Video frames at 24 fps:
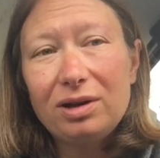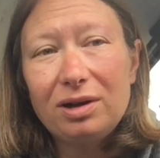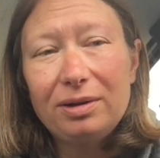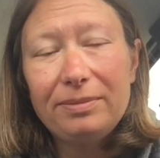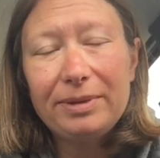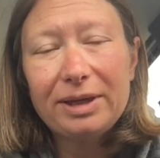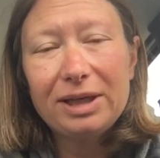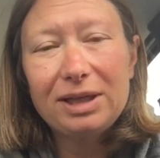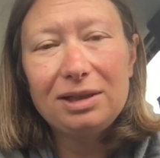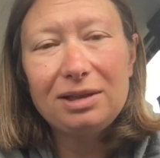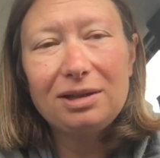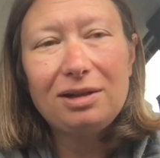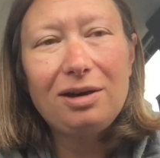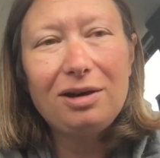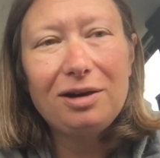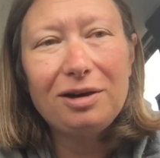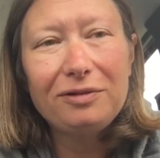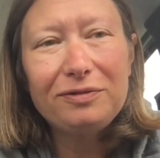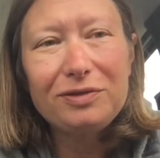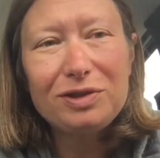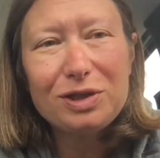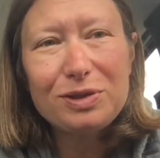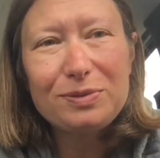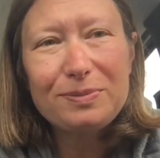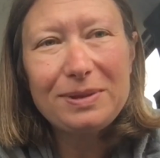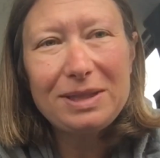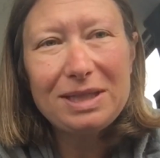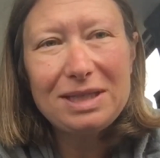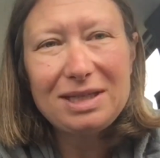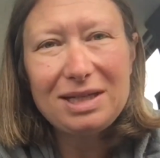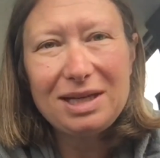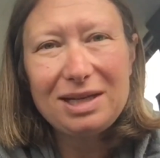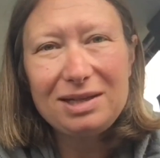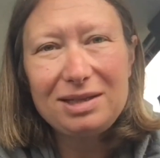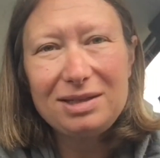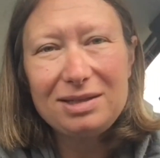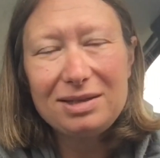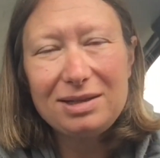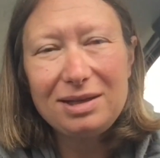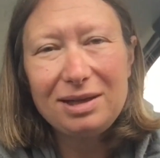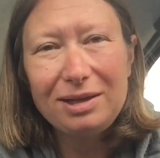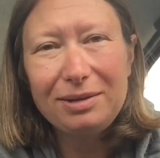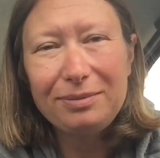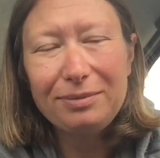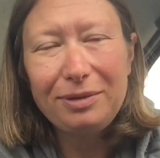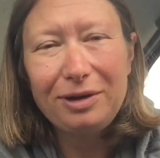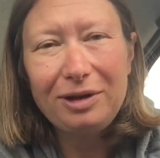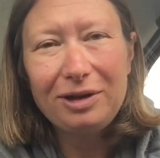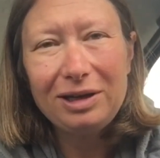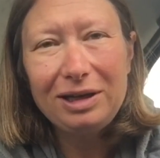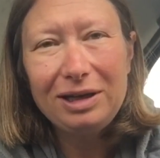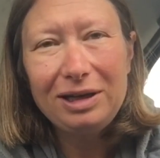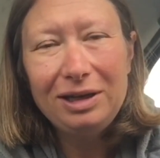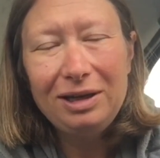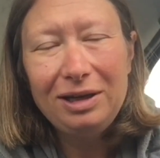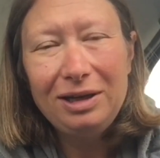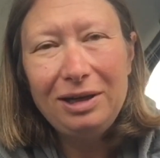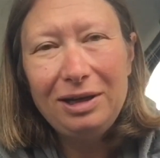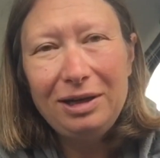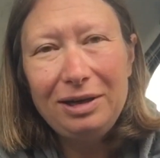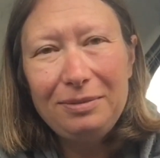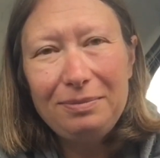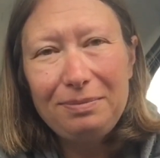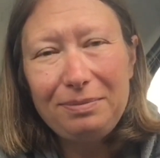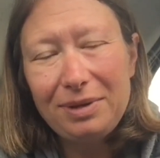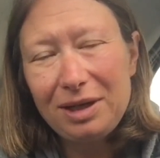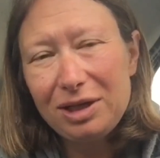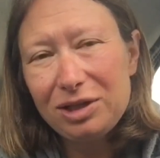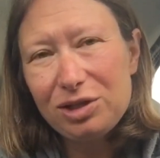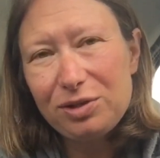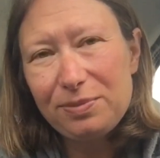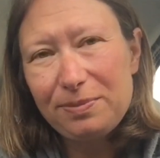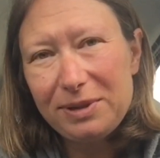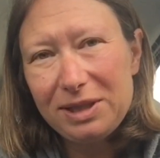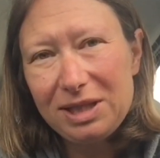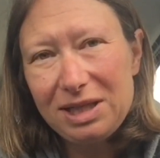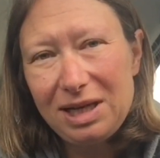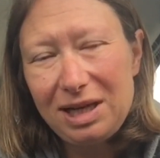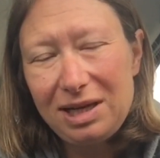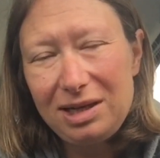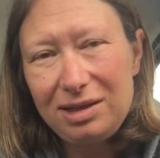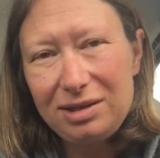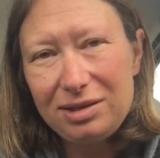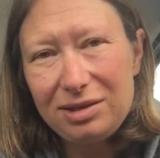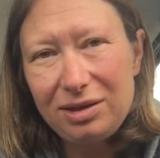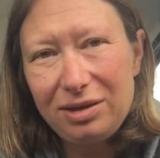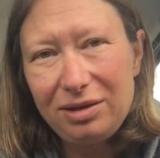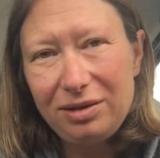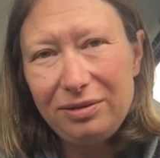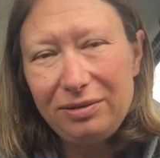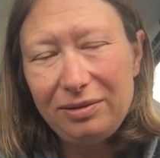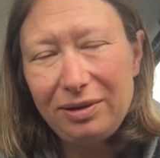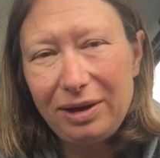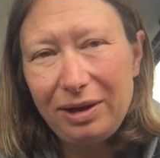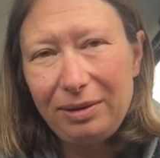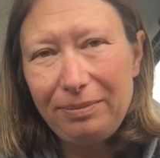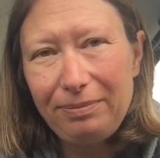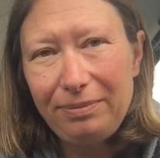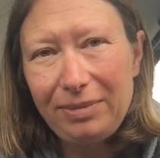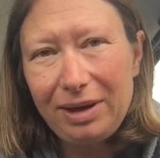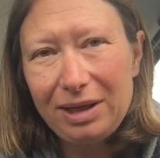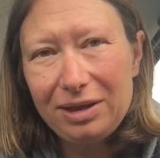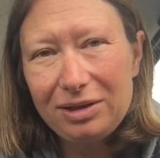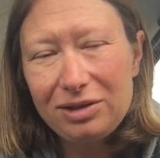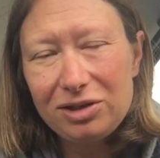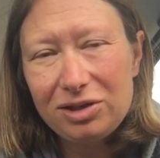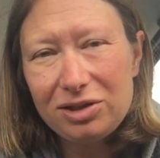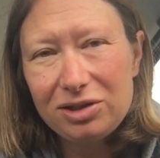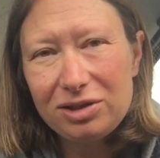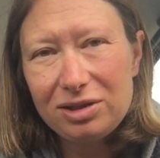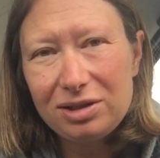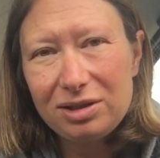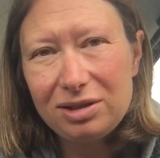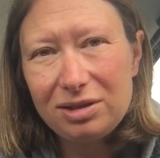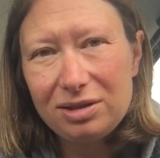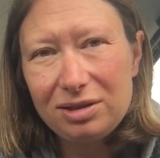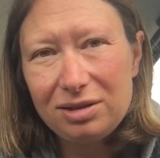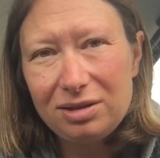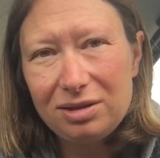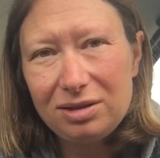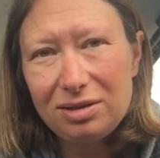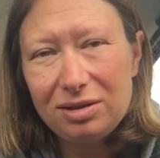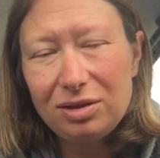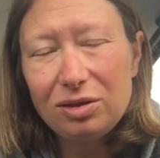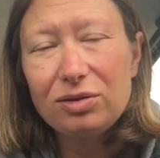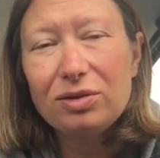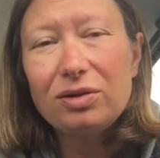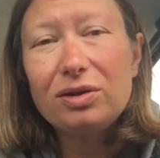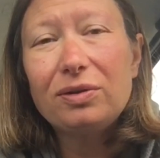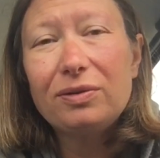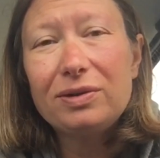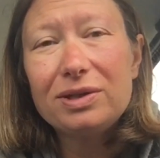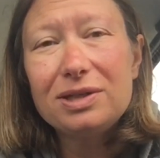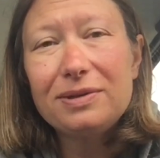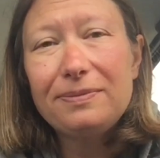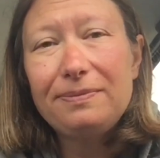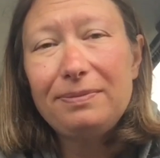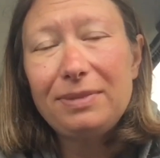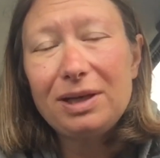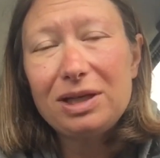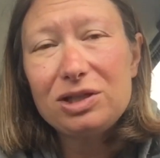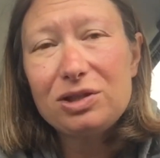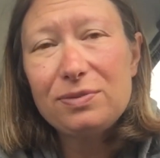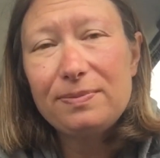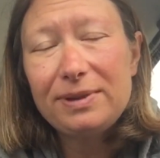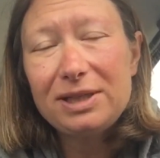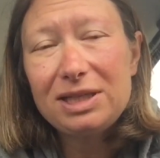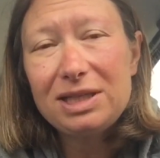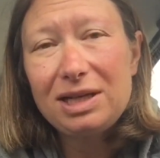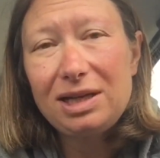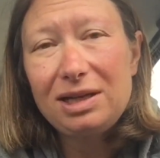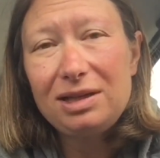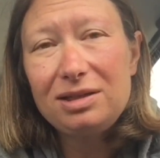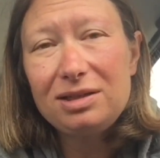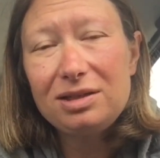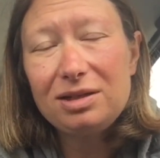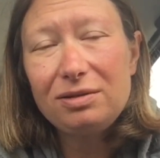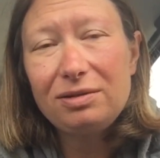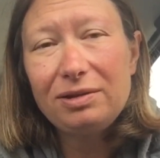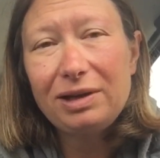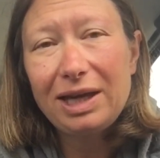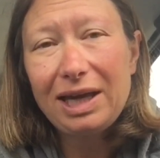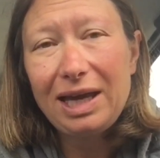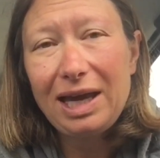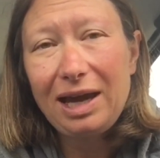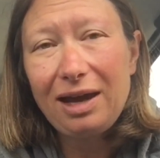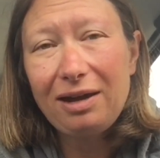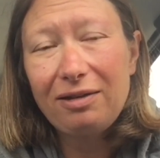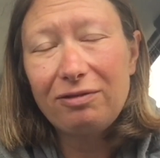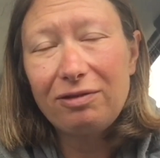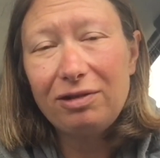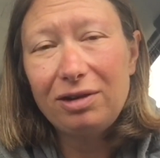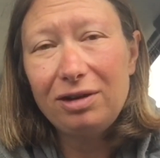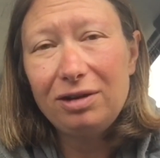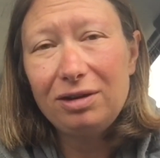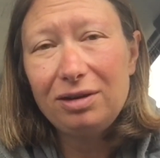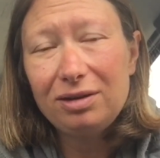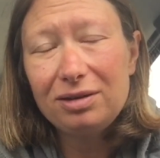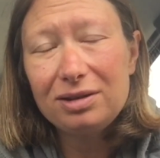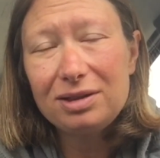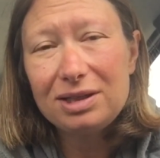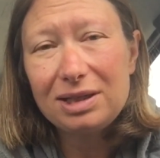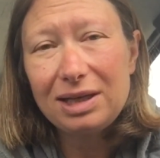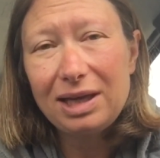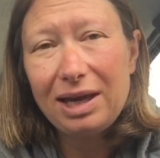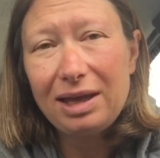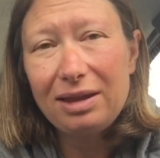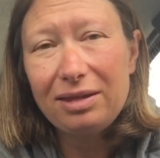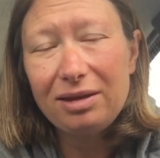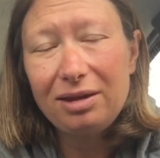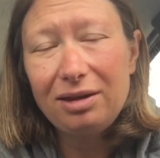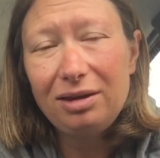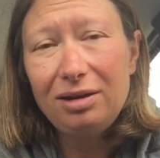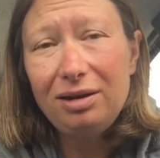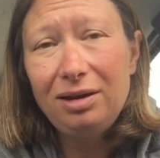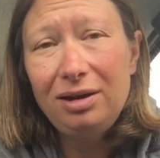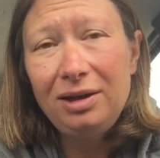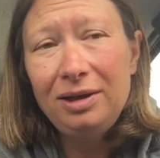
come back in the car. I've just been tasting my mashed potato and mashed potato and carrot together